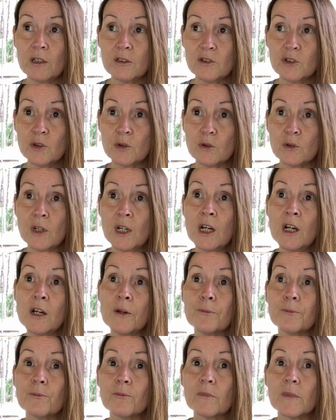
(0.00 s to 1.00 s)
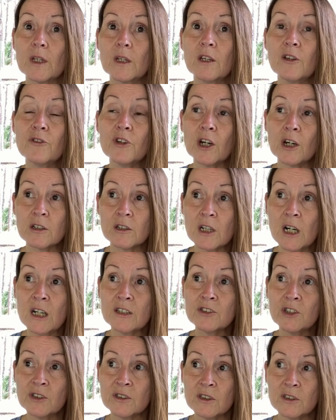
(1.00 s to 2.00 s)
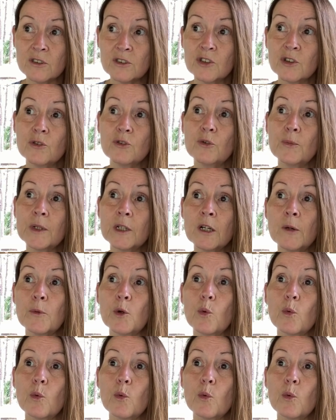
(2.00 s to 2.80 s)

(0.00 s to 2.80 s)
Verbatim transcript: And so in the unconscious until you become